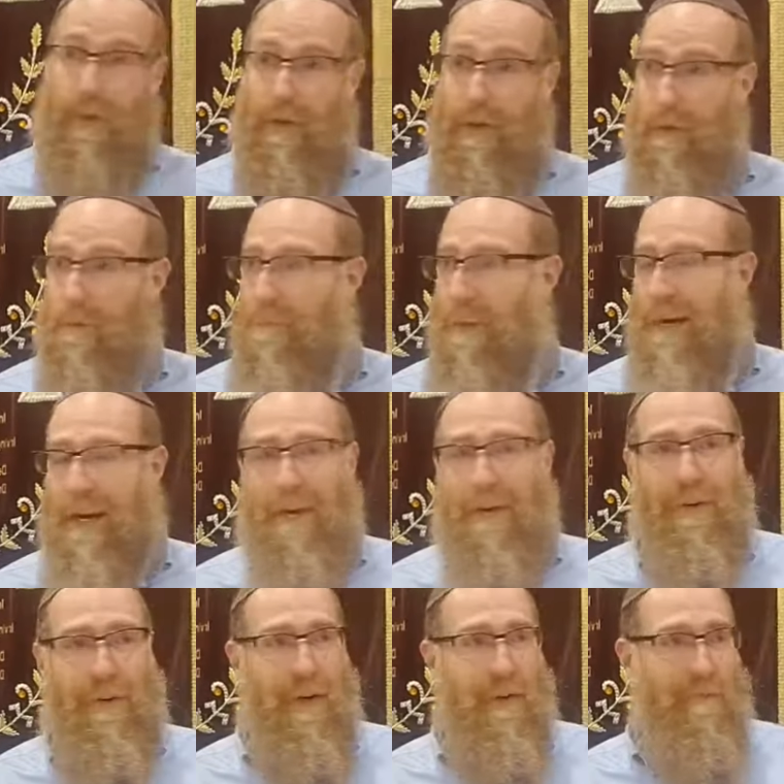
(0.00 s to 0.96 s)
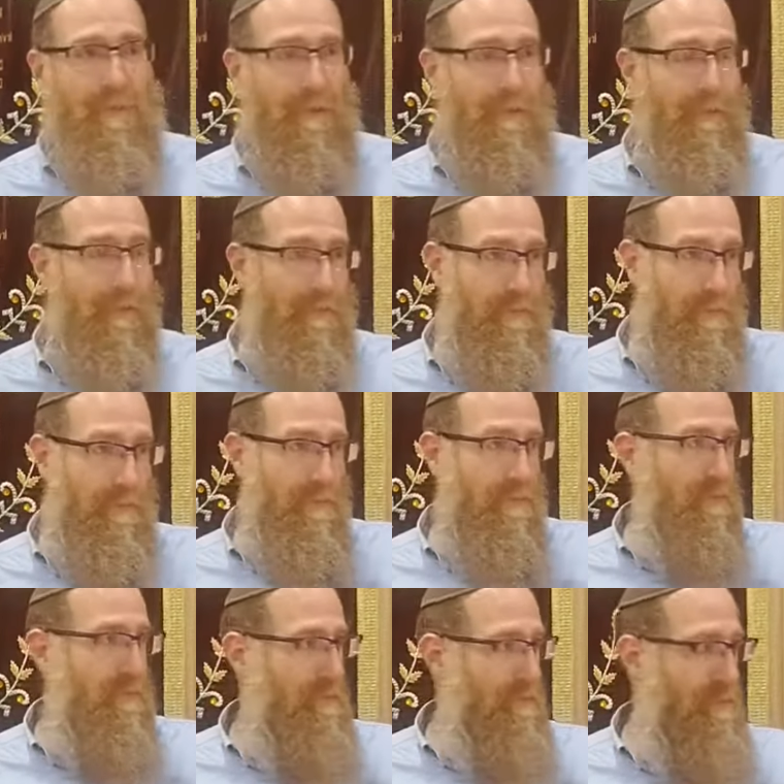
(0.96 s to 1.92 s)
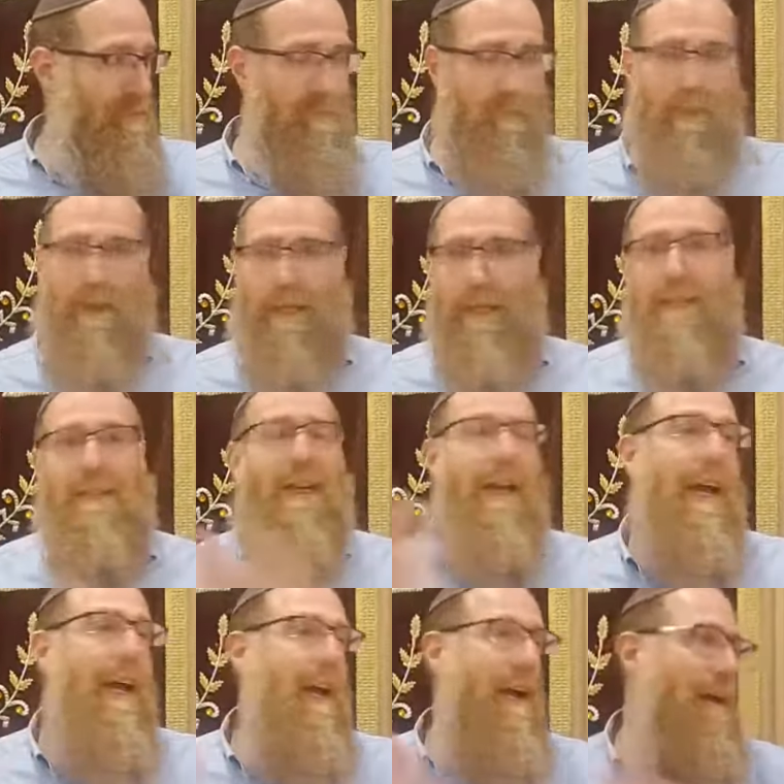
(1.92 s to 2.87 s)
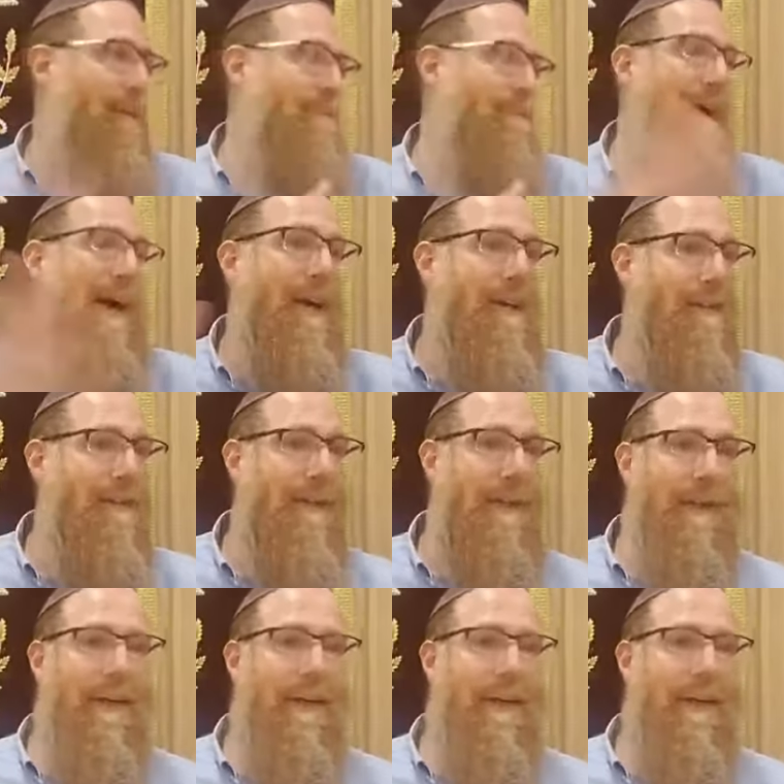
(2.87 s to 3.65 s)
They would pick out a number from, I guess, a box,